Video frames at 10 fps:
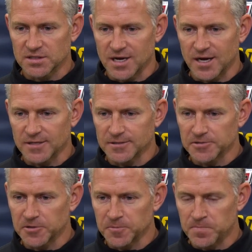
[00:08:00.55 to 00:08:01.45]
It's not.
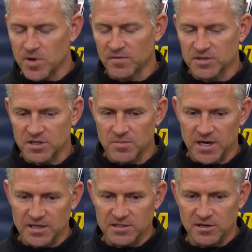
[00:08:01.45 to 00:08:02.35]
So you have to stay
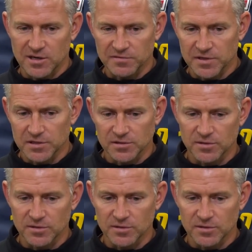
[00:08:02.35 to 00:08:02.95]
balanced on offense.